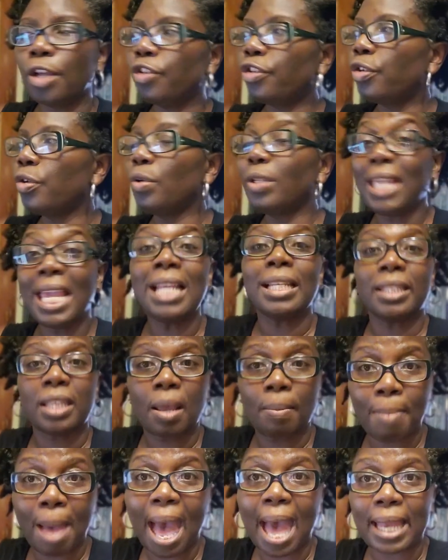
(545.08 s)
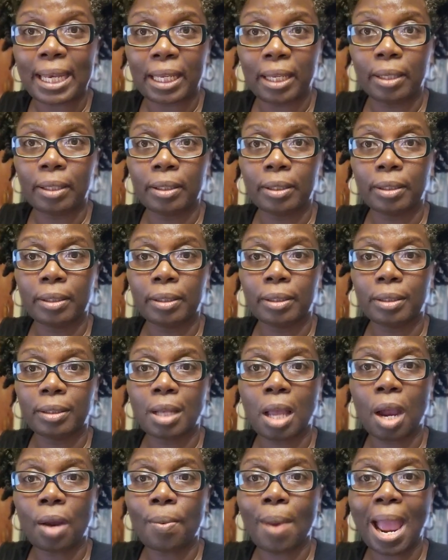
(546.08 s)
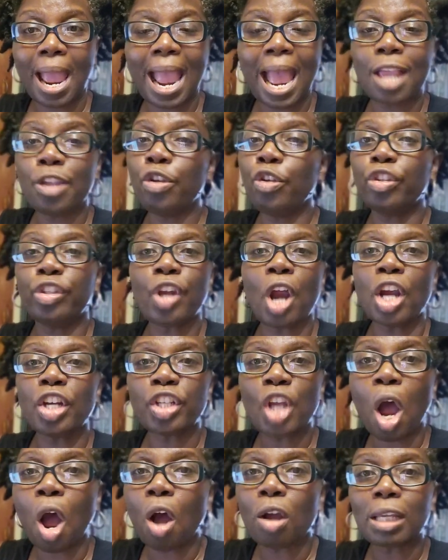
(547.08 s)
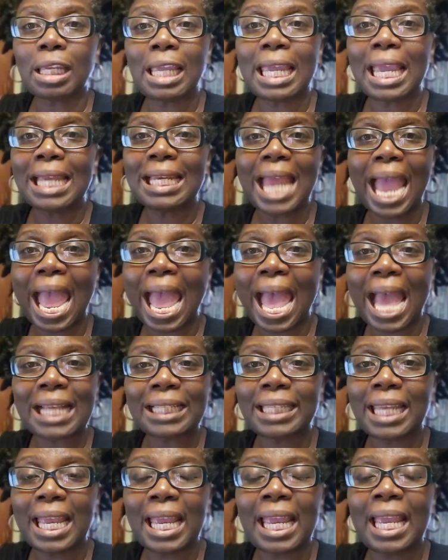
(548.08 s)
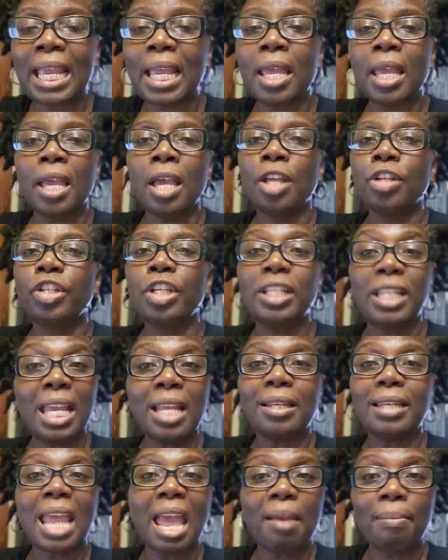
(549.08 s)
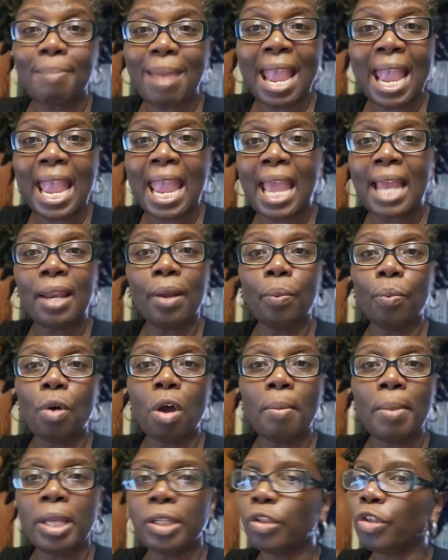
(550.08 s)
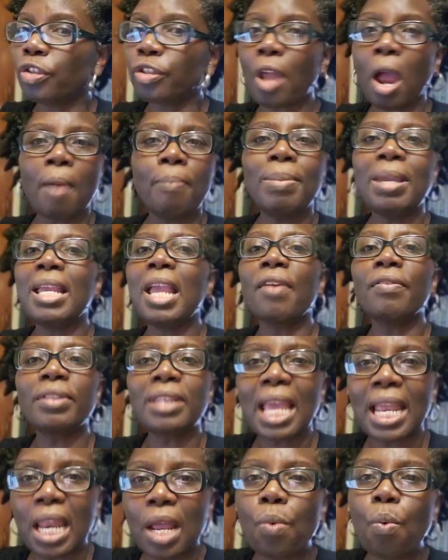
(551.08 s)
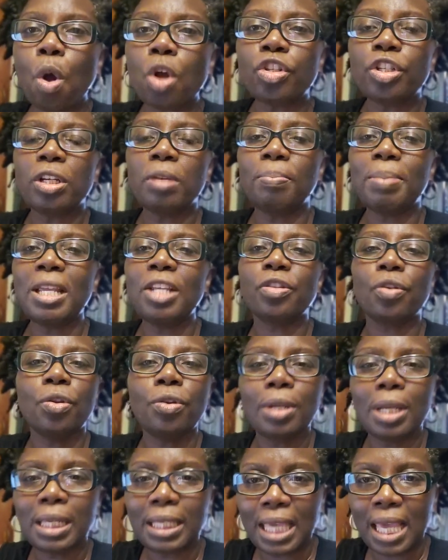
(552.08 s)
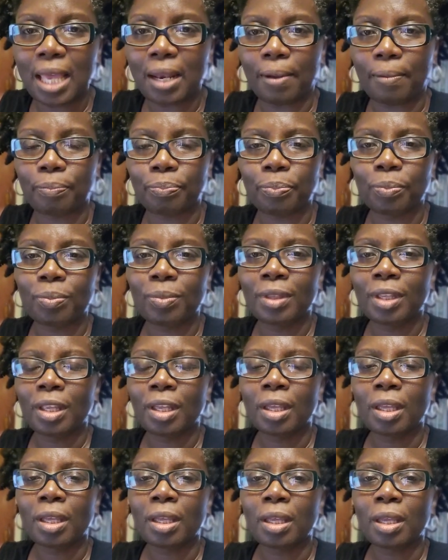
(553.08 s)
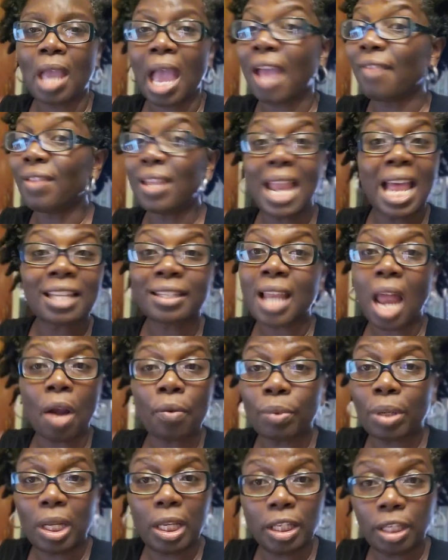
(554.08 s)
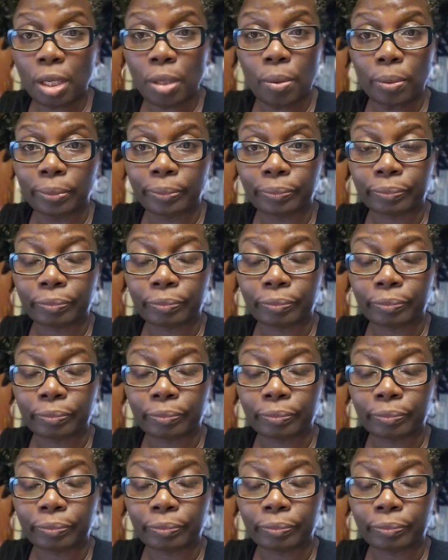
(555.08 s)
to get somebody, all right? You start talking and acting to get that man and woman. You start being everything they want you to be so you can get them. And then that's not really you.